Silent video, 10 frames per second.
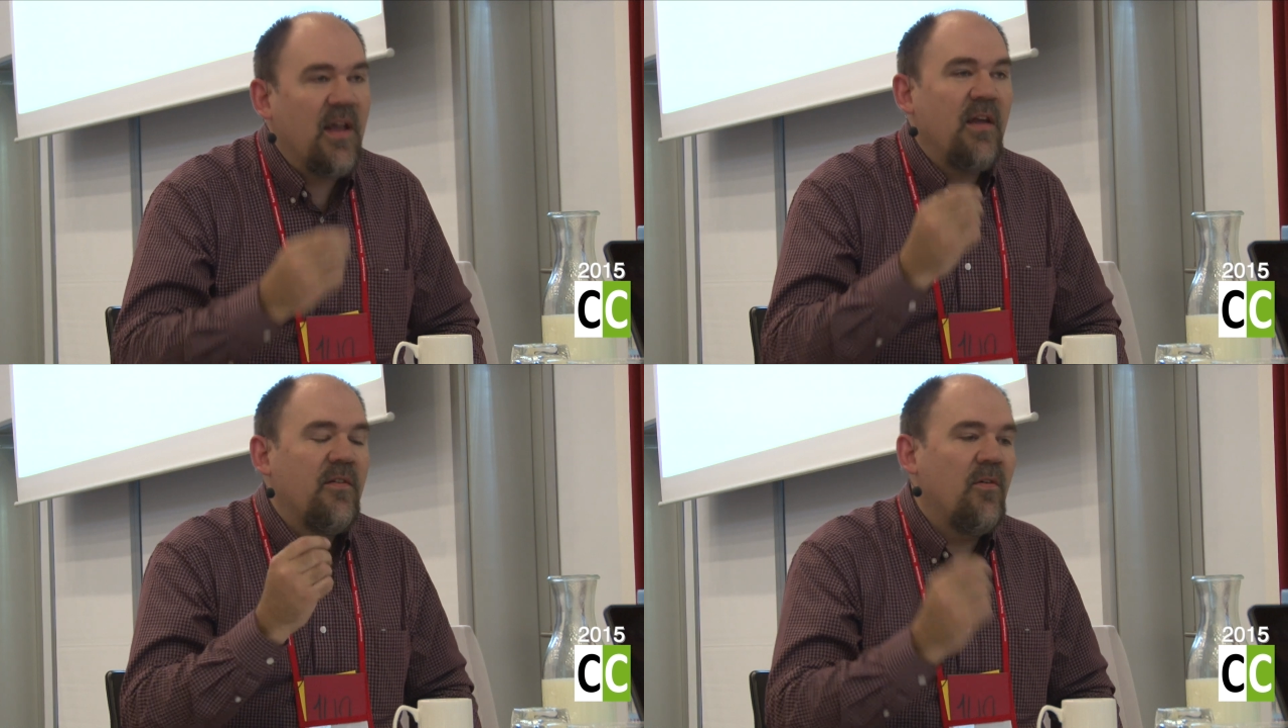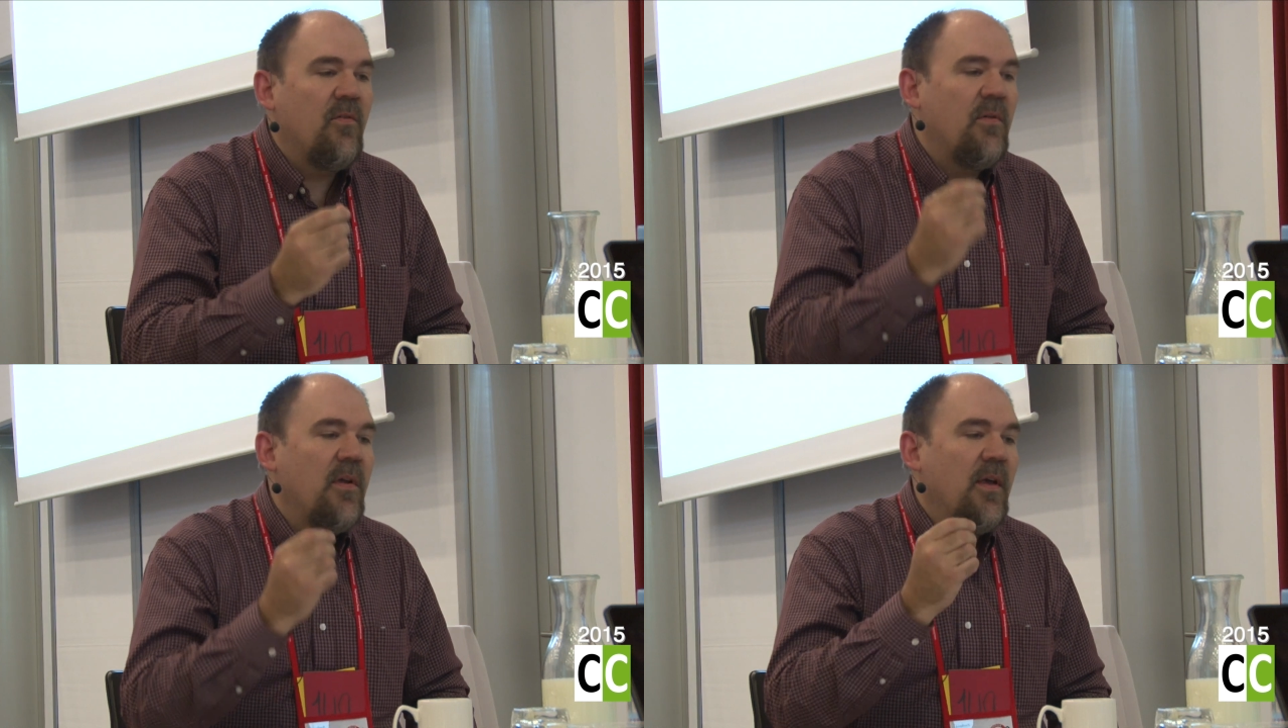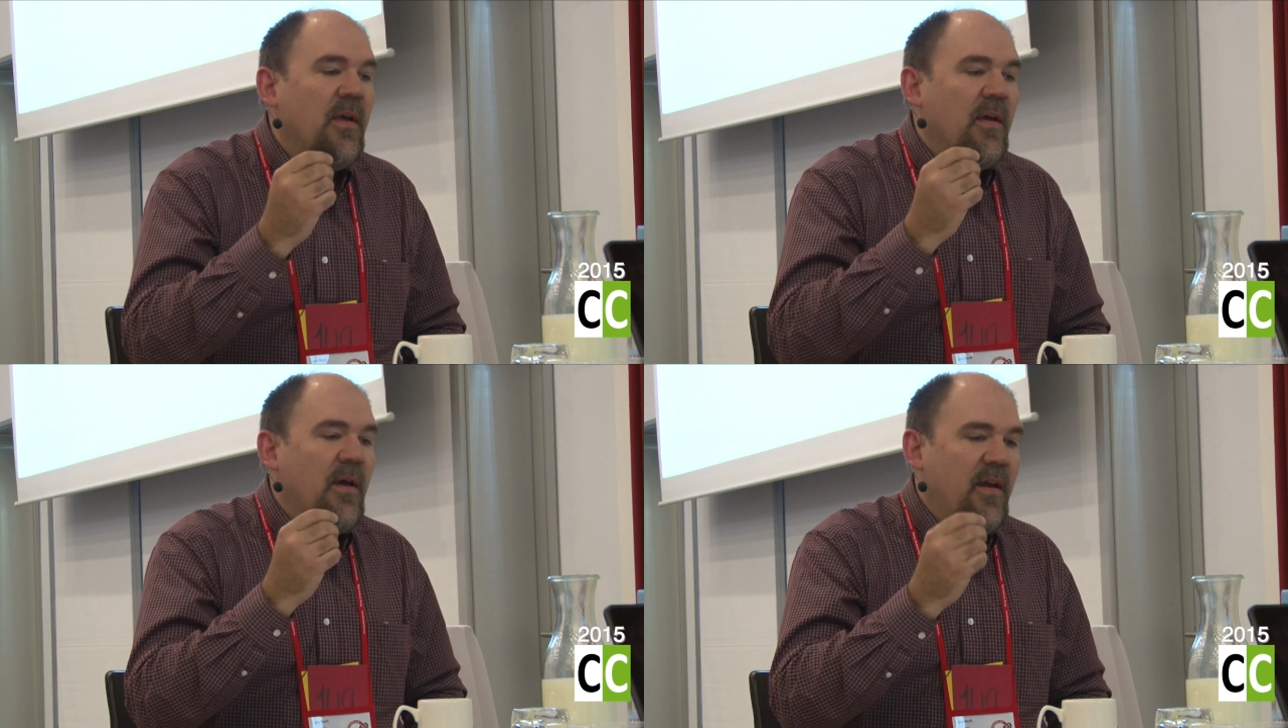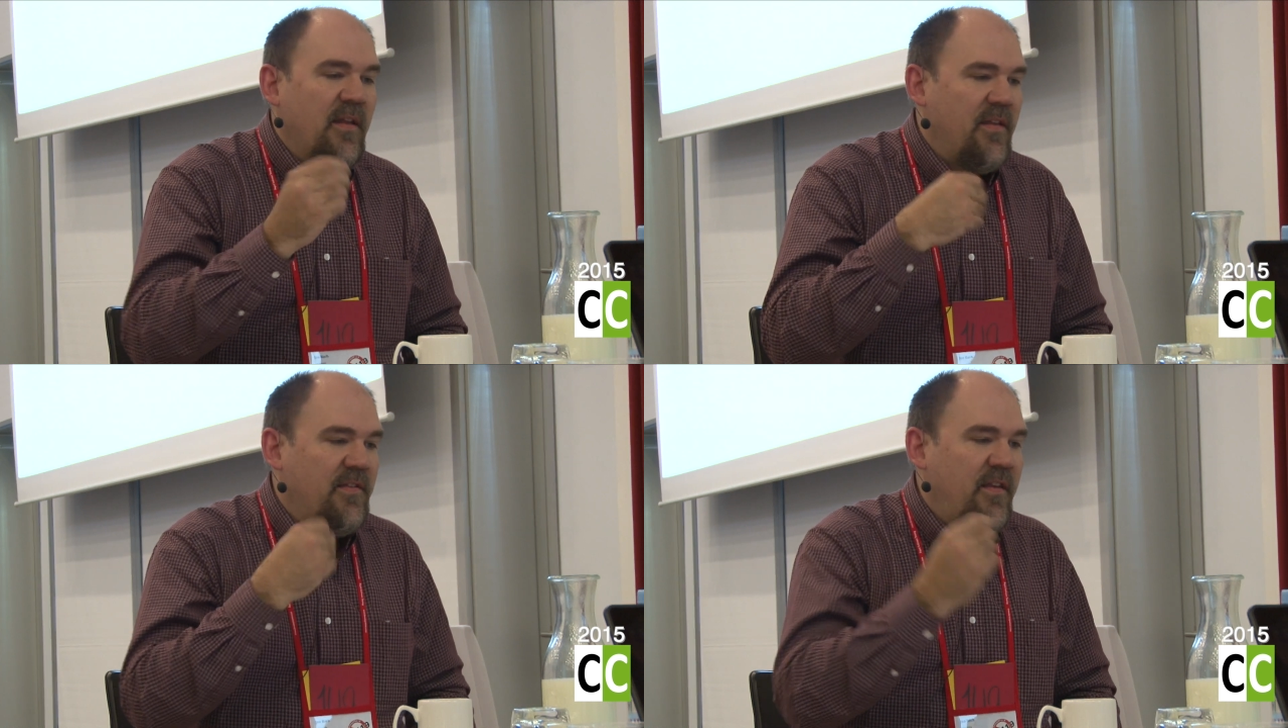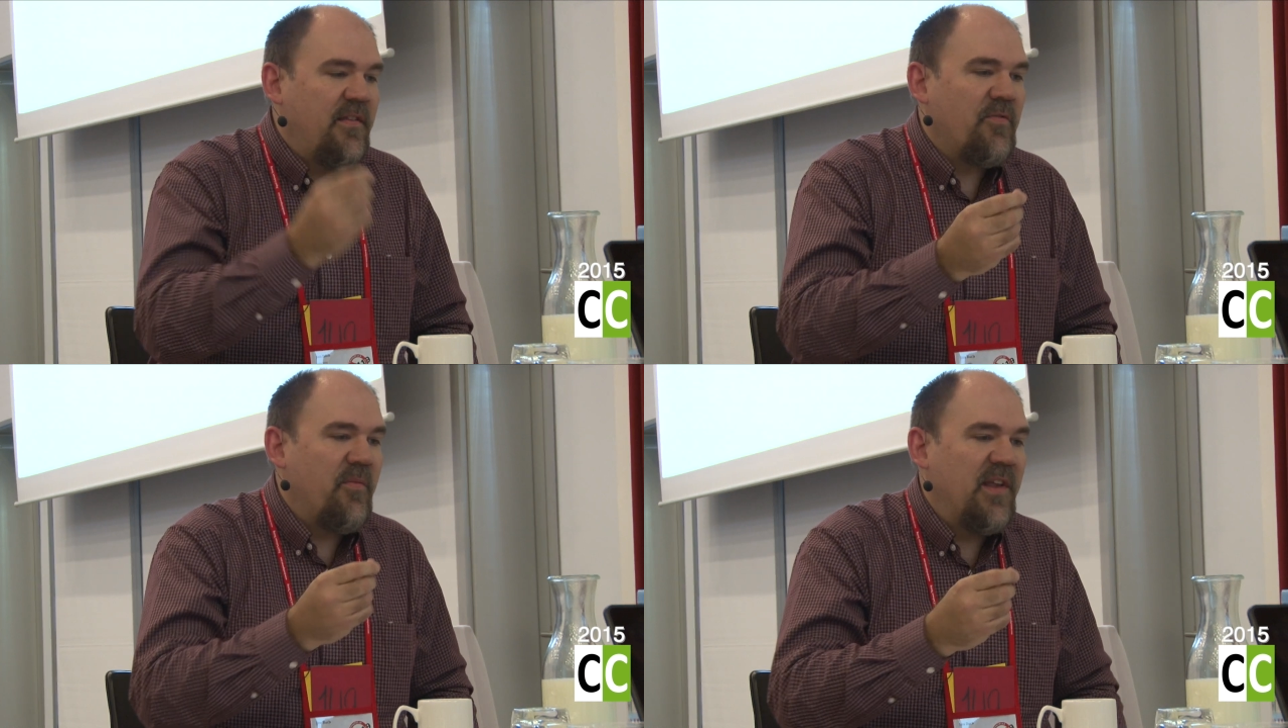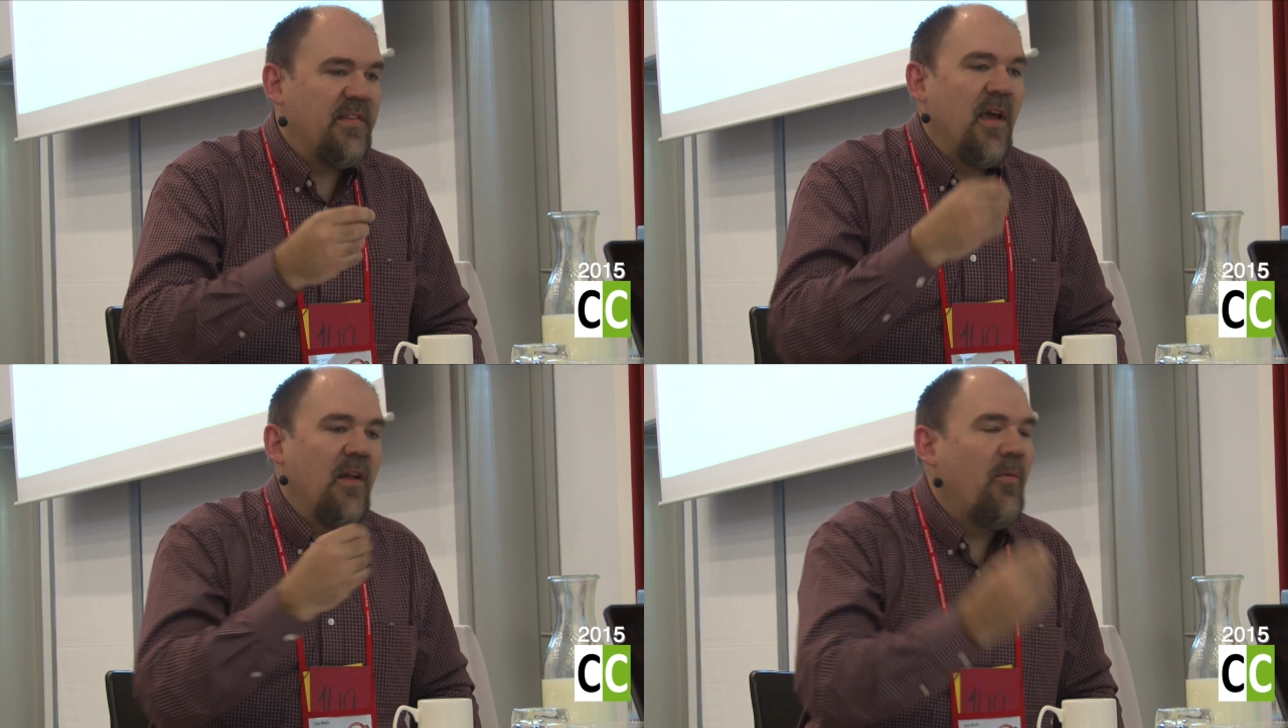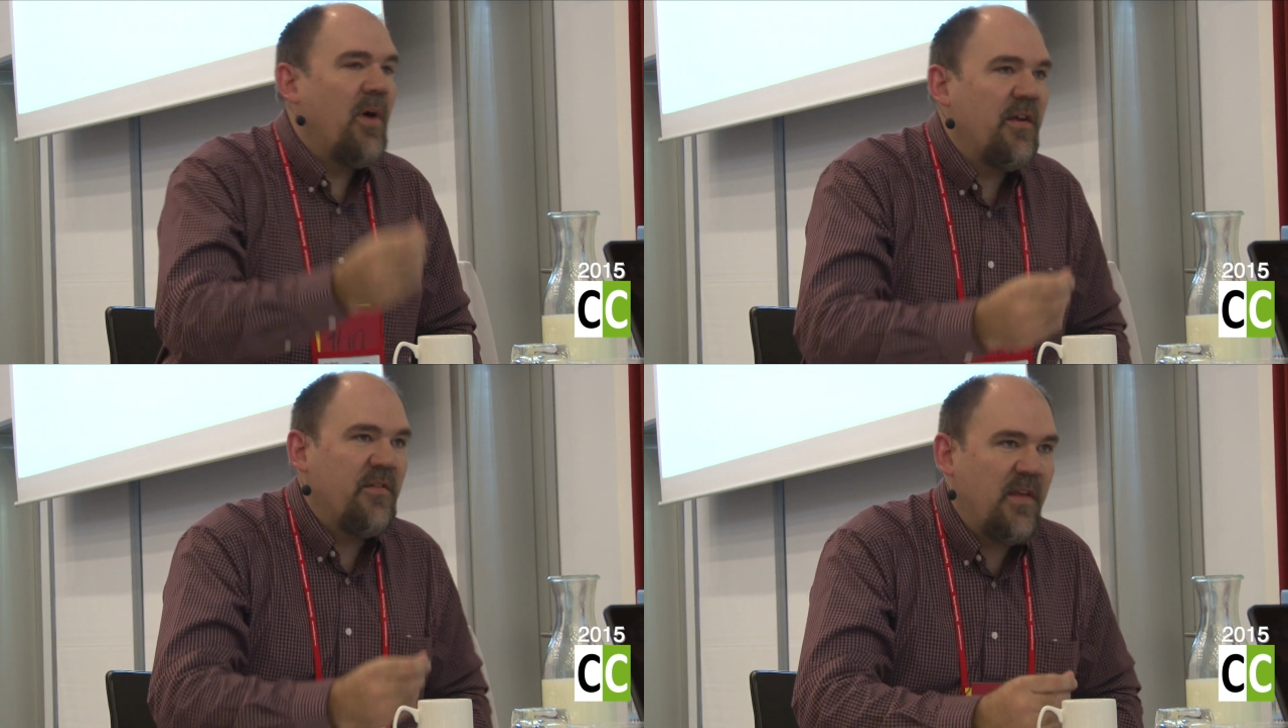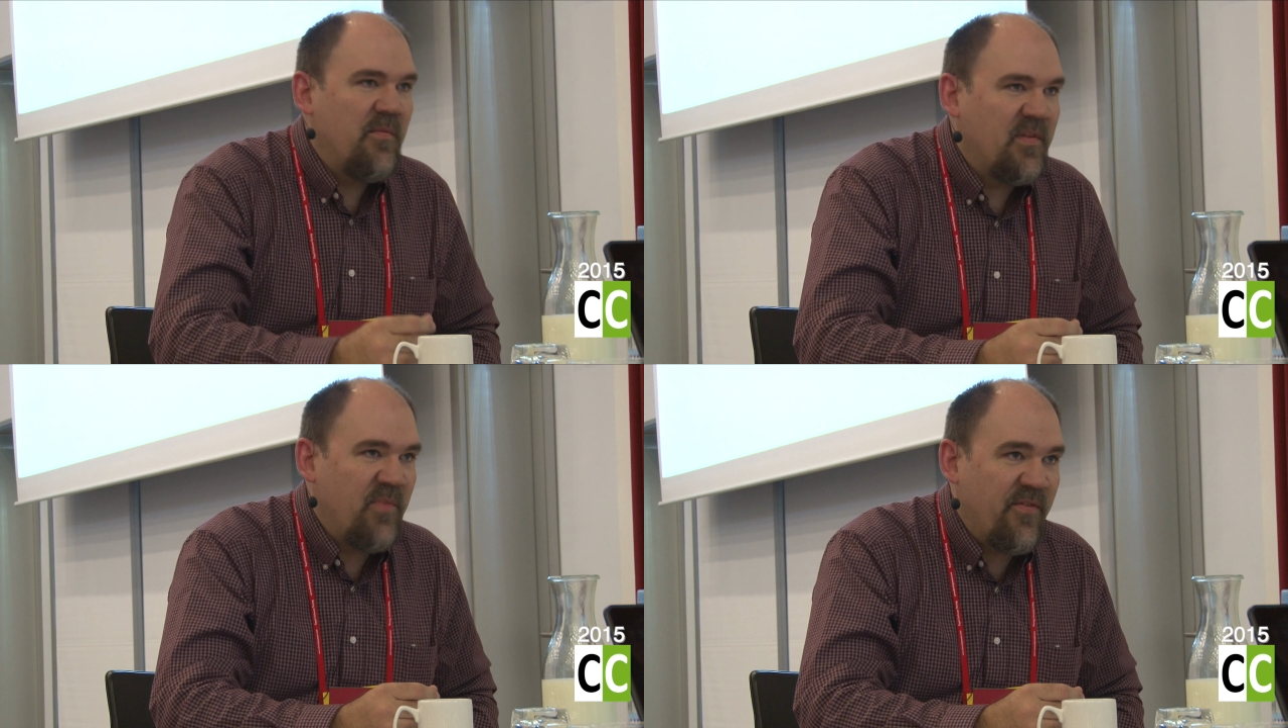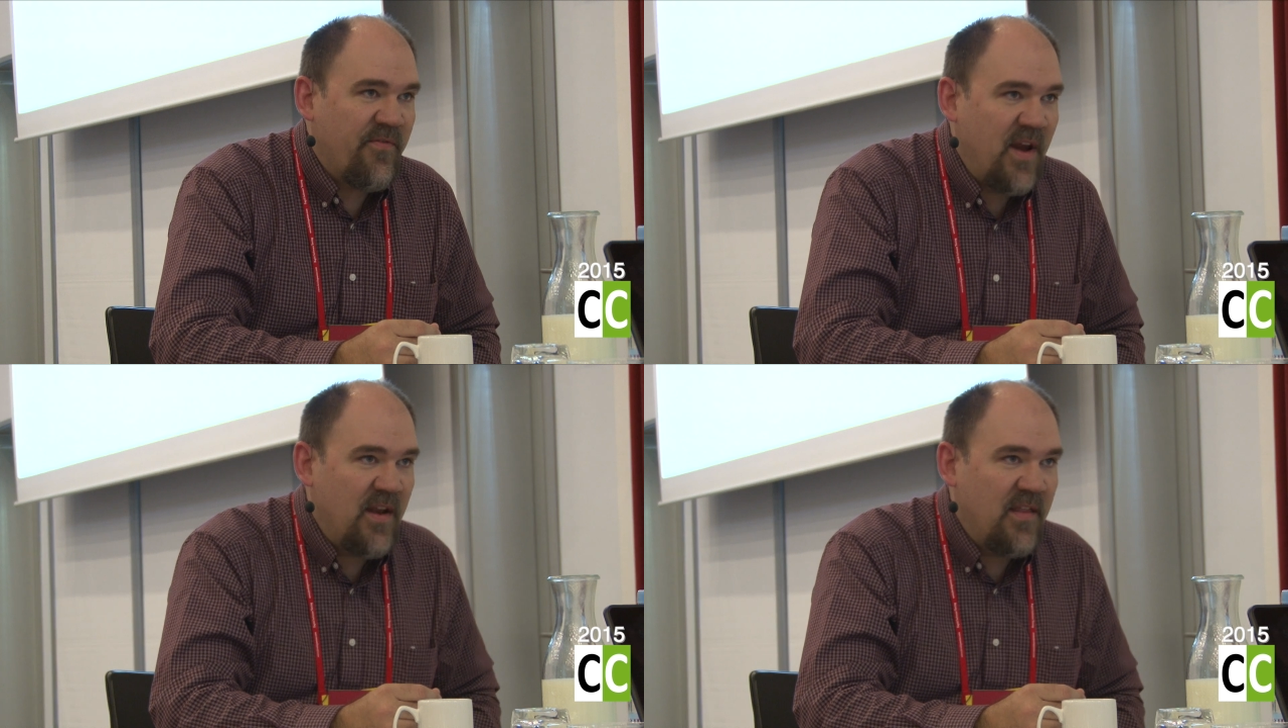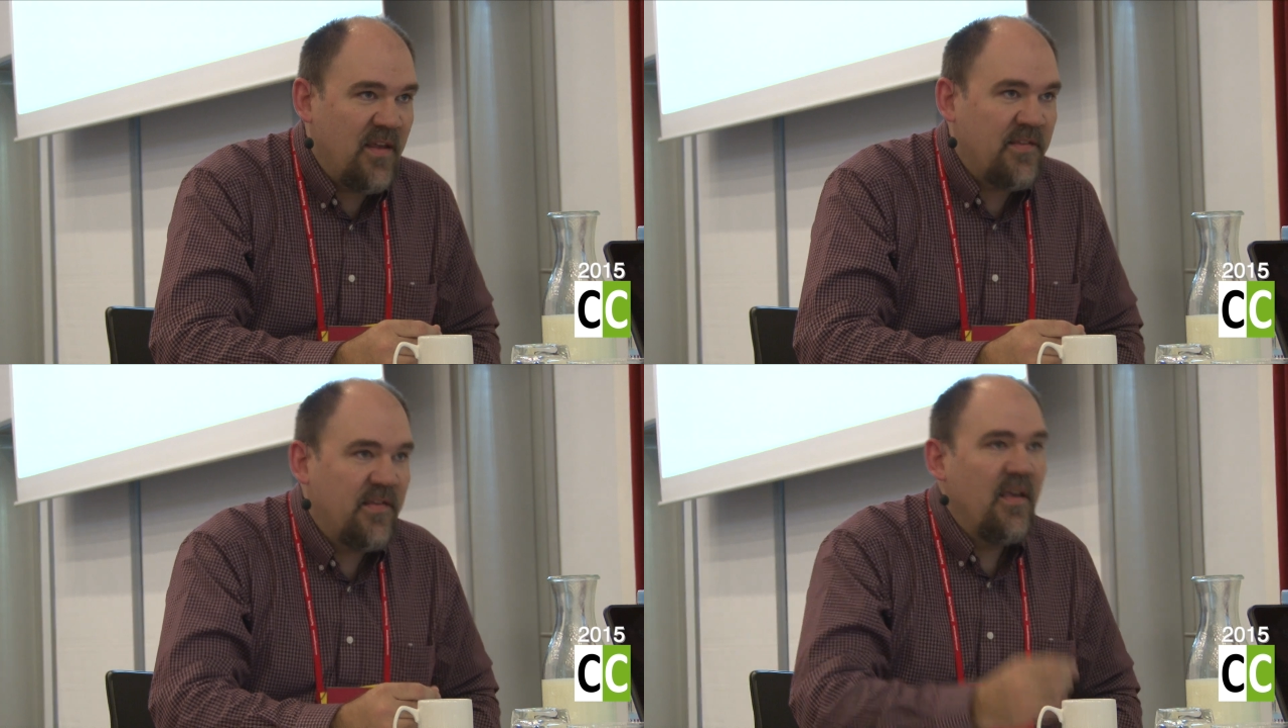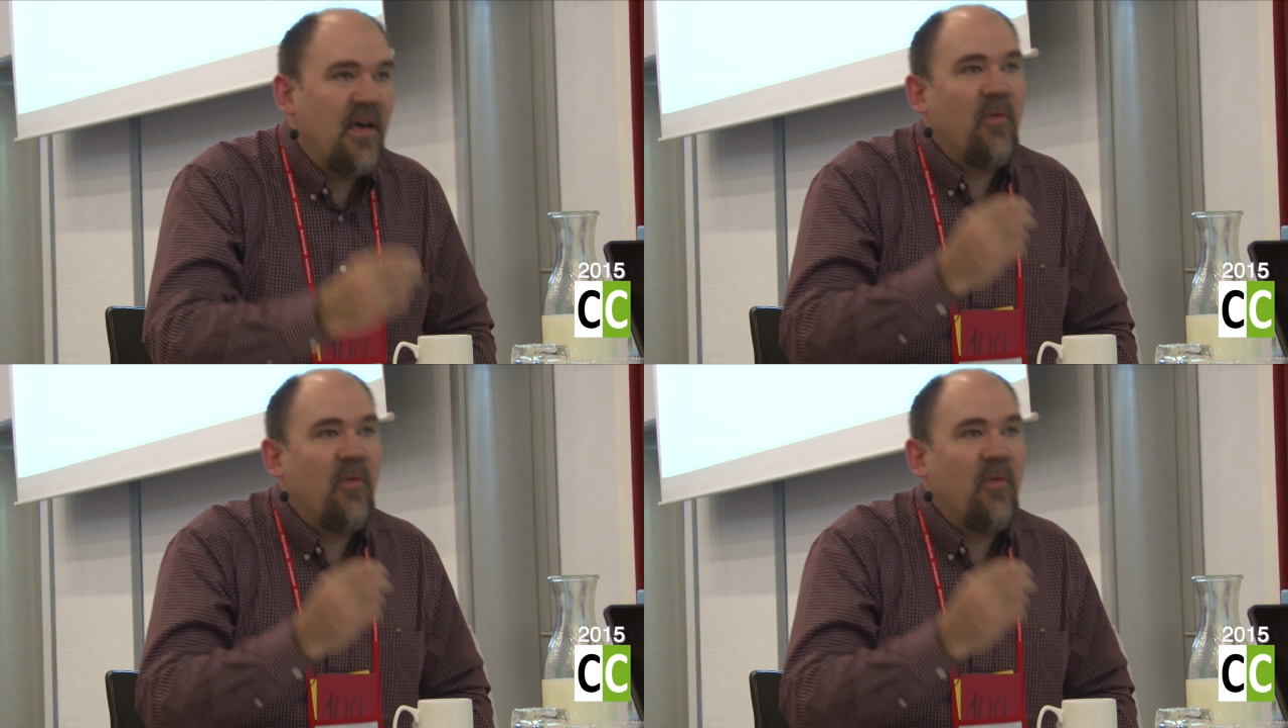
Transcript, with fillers: And it's easy for me to say, I don't want your teams to be afraid of this.